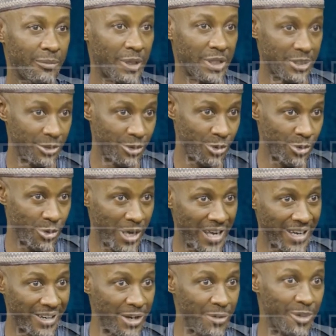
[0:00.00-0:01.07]
But you
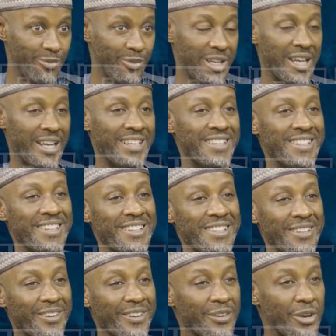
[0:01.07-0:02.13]
agree with me that in the